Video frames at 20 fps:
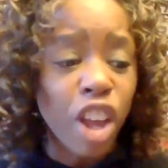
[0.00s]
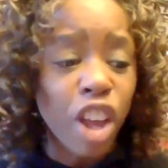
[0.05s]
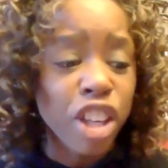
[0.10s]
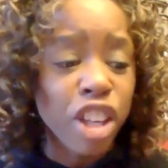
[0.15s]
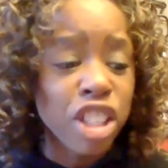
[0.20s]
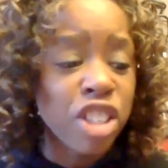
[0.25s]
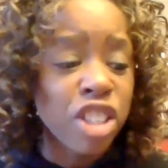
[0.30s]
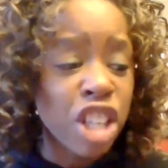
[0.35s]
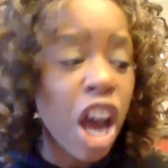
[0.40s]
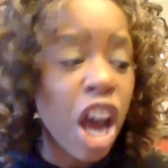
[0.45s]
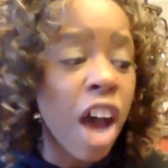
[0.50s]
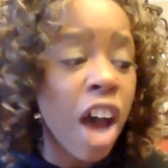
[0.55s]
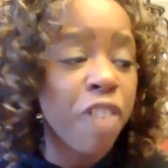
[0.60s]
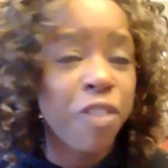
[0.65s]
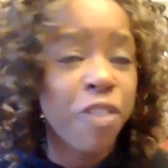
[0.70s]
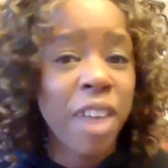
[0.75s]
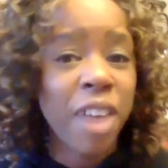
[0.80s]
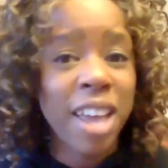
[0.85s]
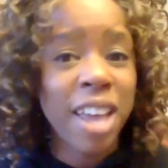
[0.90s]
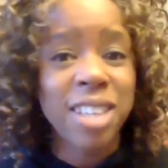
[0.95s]
tough
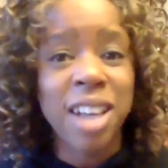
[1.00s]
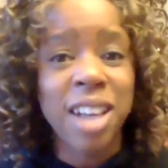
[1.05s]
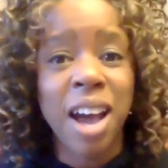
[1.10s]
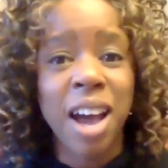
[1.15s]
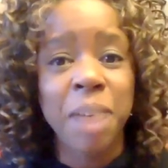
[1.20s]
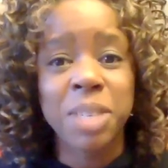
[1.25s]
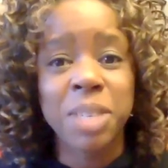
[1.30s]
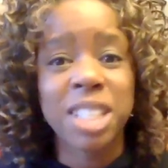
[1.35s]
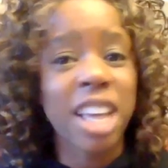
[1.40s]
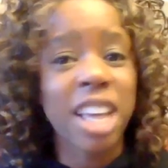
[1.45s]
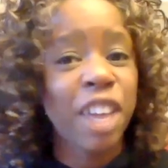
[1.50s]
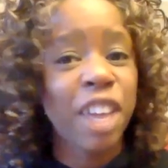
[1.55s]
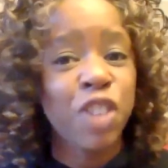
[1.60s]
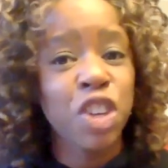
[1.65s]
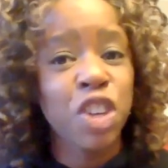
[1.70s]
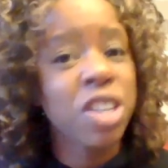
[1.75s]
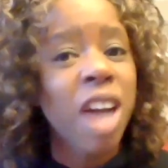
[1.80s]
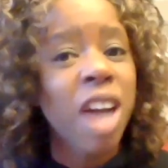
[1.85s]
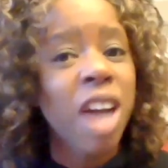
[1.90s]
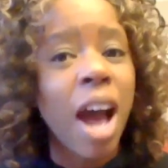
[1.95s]
at times. It's like, if
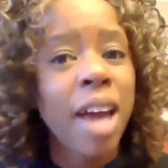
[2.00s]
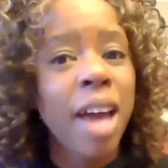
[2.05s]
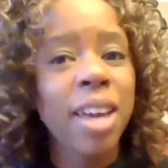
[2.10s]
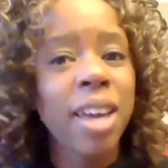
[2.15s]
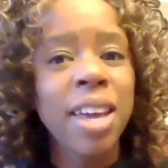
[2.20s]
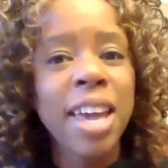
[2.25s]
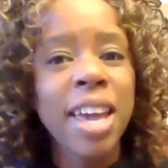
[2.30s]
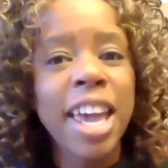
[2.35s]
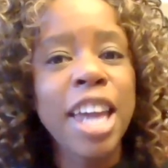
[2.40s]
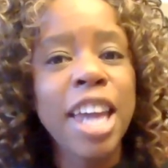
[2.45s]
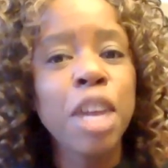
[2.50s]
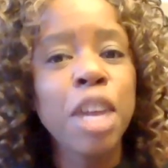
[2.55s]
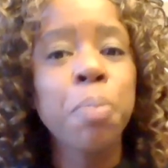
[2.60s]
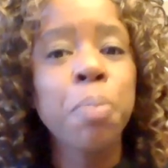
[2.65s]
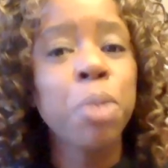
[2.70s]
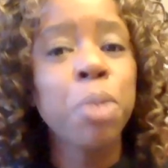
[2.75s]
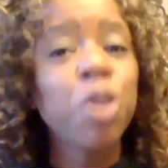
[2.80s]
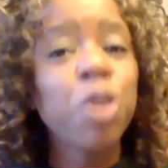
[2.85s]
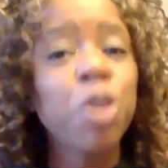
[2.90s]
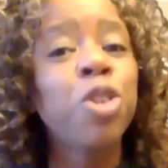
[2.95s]
you're not in a
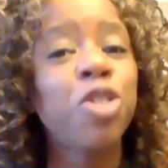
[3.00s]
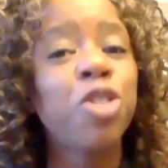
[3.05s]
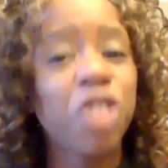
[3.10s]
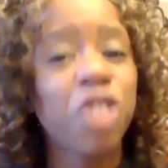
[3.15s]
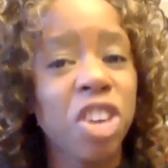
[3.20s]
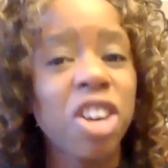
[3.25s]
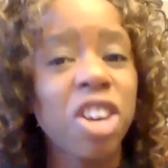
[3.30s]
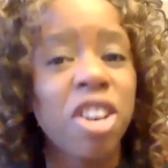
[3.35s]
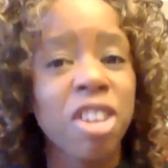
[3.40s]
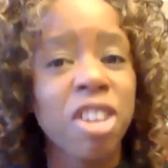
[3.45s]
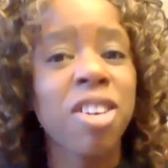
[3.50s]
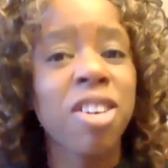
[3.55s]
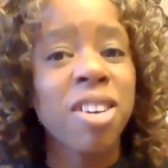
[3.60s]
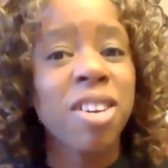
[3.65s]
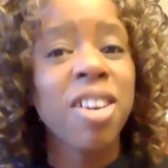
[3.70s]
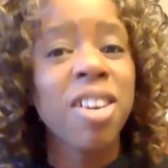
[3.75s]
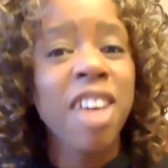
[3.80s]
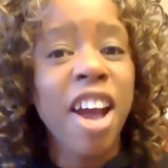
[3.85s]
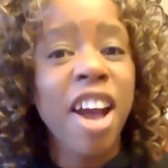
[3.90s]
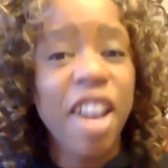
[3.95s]
mood for her
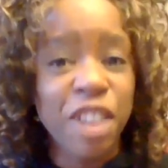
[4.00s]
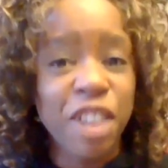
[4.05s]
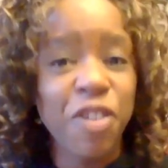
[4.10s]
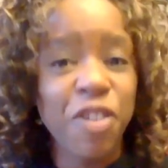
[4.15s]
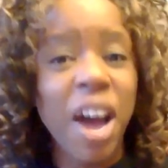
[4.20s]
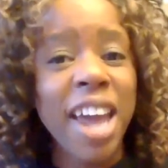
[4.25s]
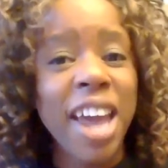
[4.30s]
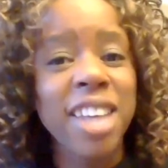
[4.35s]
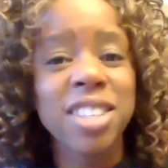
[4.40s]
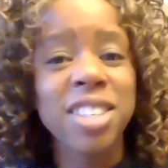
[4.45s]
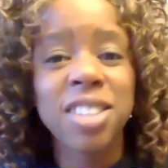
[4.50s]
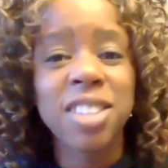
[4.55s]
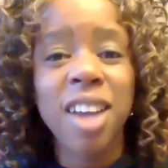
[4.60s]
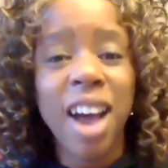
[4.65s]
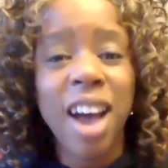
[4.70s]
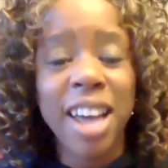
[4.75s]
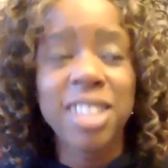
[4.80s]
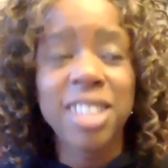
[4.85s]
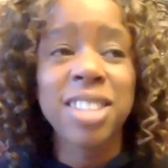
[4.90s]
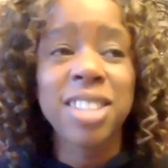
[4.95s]
advice,
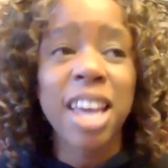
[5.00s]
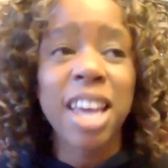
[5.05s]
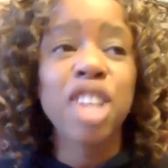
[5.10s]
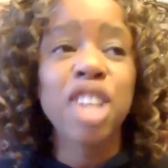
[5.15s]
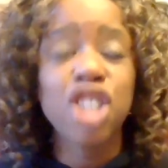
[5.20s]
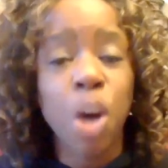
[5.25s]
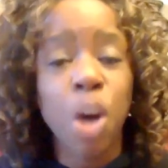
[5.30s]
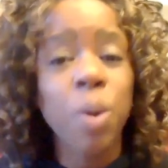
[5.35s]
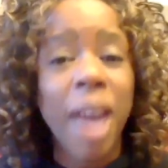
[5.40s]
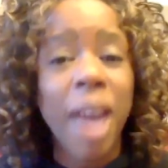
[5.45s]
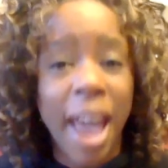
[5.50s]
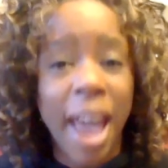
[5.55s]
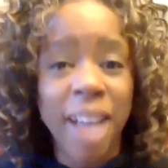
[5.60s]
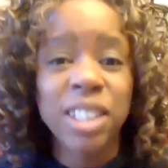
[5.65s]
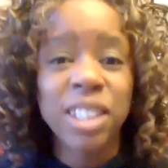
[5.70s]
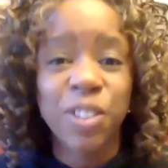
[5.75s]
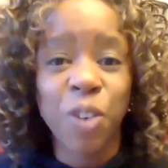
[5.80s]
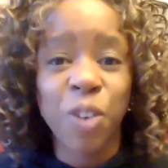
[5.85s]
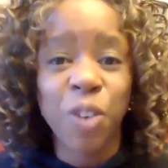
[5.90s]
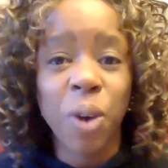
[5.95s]
I say don't
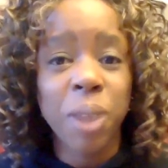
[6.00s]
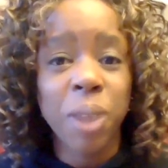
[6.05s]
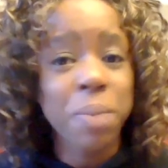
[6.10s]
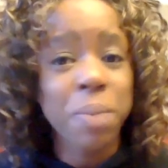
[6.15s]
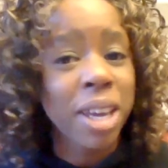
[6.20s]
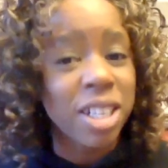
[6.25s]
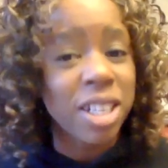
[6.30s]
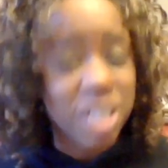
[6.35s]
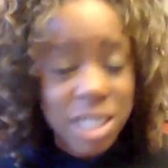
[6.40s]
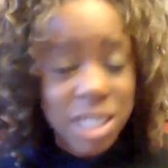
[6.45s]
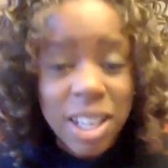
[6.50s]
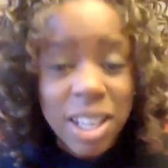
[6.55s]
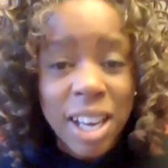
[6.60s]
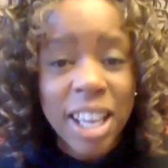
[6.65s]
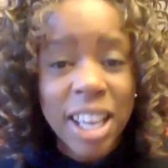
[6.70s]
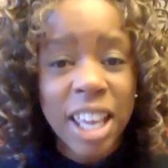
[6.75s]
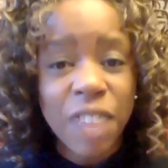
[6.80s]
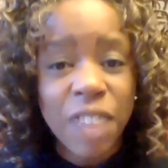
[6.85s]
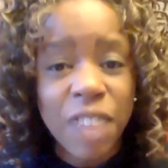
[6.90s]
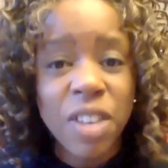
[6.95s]
ask for it, because she's going to
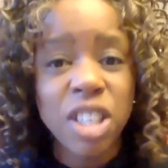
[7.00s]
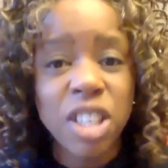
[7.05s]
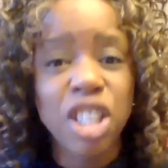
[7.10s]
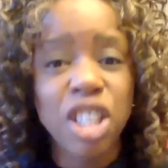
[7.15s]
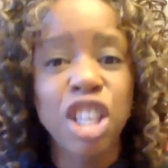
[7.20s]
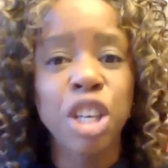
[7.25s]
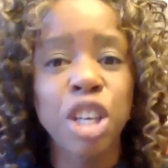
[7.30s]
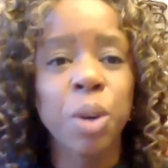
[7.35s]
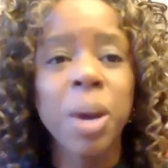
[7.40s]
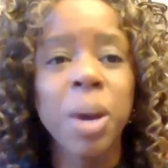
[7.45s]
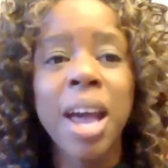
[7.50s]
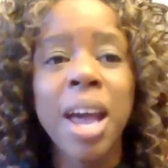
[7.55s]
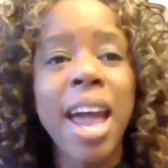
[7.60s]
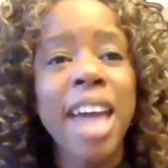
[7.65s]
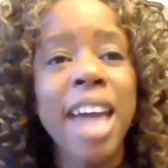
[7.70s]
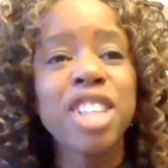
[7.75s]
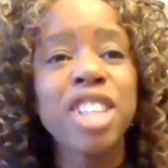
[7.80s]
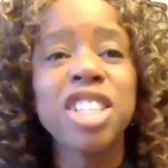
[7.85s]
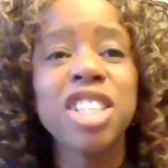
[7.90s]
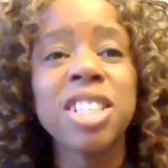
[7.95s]
give it to you,
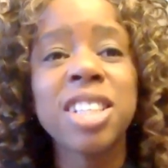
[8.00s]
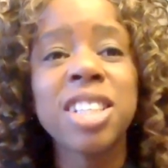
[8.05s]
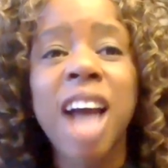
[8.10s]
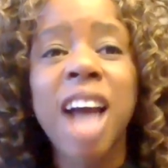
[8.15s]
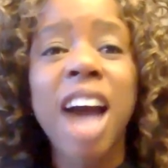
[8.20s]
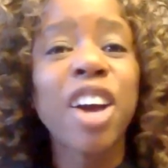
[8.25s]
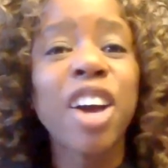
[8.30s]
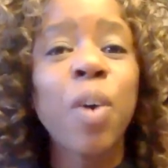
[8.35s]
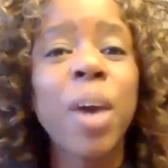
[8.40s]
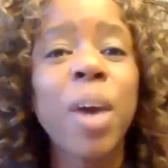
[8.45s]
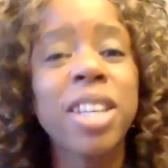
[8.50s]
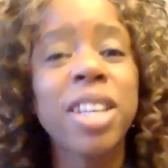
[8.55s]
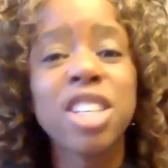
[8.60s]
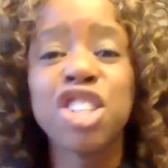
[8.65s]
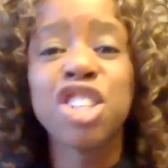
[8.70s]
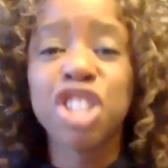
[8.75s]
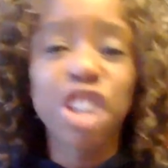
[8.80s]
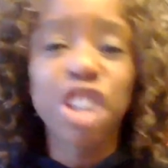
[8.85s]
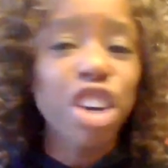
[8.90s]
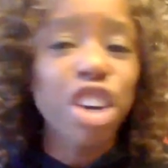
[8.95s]
and she's not going to
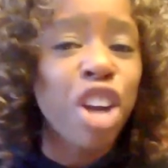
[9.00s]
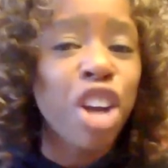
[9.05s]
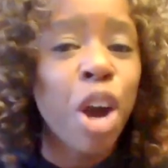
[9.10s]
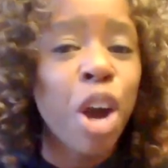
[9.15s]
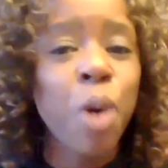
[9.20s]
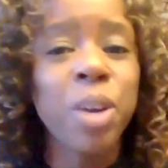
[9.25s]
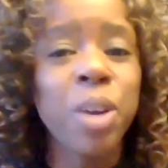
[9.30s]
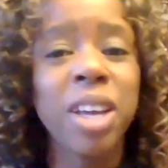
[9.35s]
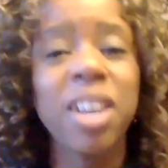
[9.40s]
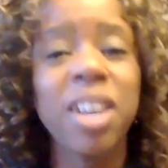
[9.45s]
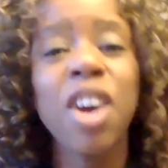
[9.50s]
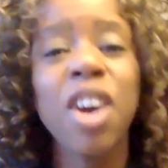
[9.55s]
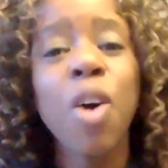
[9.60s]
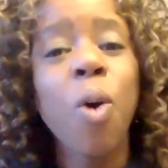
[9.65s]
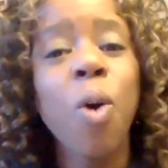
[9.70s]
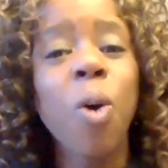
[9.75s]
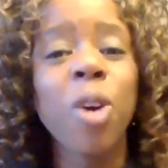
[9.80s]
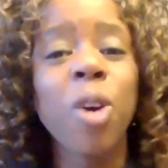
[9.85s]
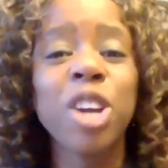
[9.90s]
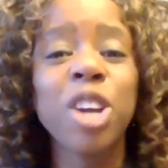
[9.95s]
sugarcoat it
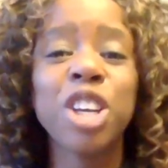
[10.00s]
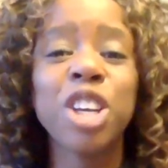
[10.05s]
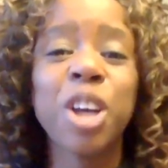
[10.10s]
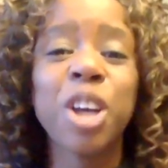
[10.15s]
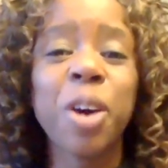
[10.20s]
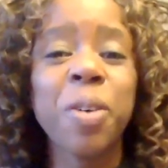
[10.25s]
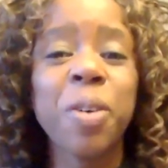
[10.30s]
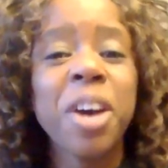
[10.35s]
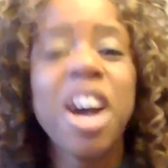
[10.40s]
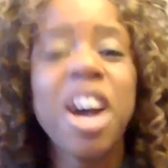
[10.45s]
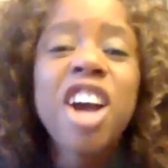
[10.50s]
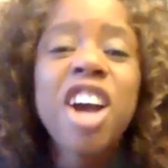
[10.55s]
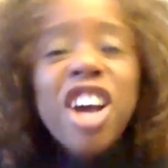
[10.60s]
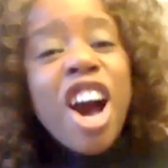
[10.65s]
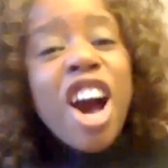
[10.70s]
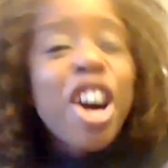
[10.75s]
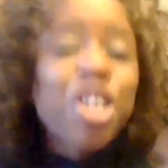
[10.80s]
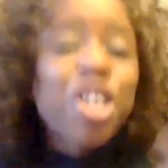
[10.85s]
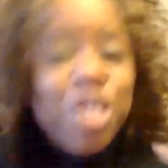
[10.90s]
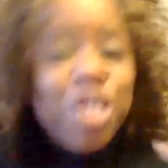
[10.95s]
or, you know,
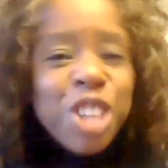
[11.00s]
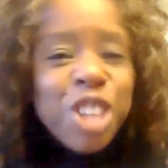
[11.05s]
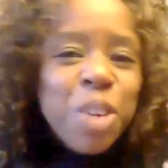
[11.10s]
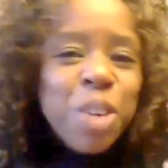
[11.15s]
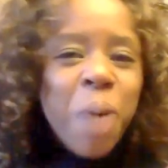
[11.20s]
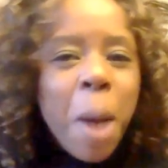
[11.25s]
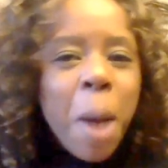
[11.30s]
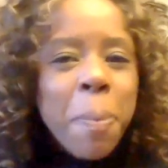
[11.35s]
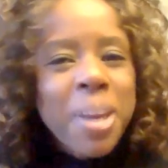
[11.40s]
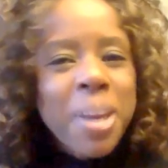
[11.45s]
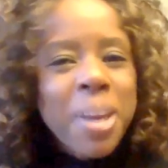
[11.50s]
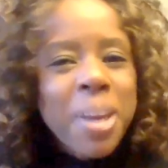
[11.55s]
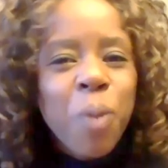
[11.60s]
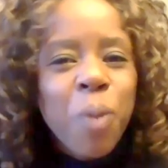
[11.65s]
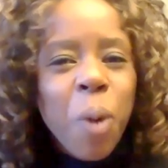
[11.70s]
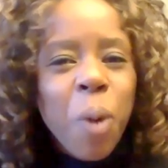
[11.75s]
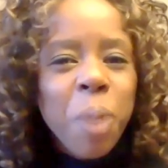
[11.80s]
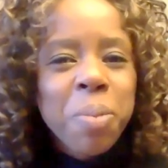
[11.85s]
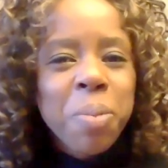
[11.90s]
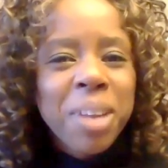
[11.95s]
cuddle you up in a
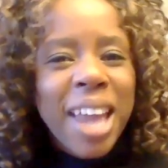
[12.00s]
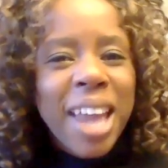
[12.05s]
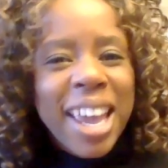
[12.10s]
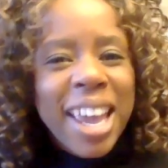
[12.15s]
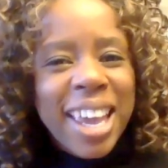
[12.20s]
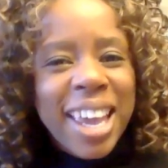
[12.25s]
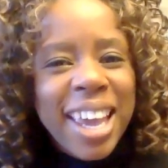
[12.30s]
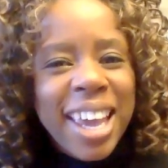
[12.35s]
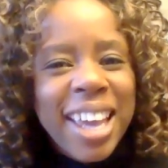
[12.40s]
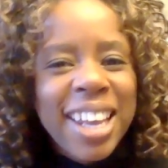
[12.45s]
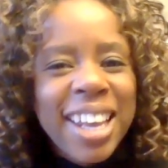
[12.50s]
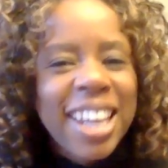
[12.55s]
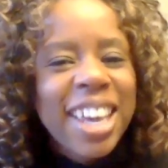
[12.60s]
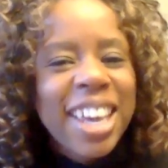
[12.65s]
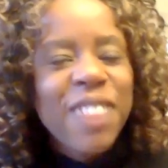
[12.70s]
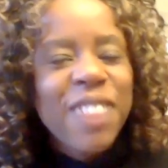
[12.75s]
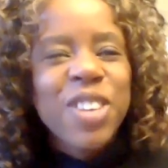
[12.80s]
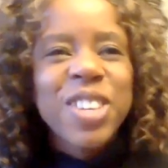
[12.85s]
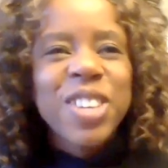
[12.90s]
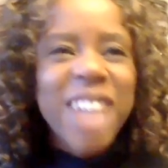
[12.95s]
warm blanket and
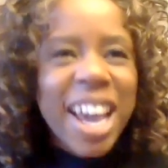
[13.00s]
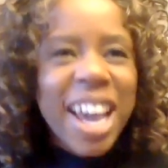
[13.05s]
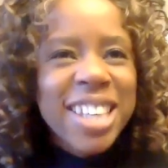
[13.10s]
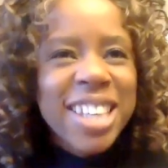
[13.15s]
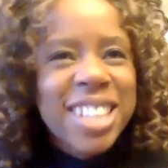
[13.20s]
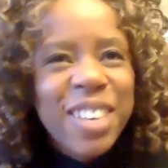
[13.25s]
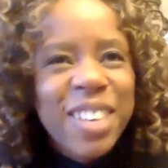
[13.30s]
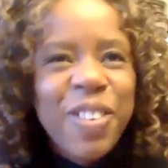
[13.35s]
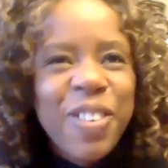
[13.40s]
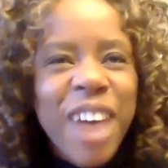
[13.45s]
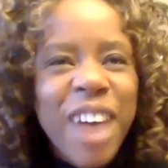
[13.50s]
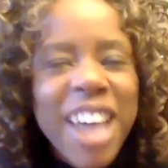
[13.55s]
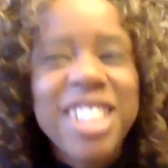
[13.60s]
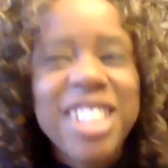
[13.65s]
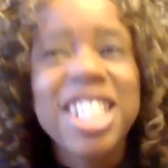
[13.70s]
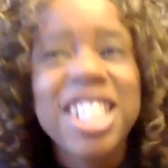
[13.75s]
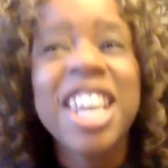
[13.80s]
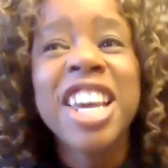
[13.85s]
give you nice advice.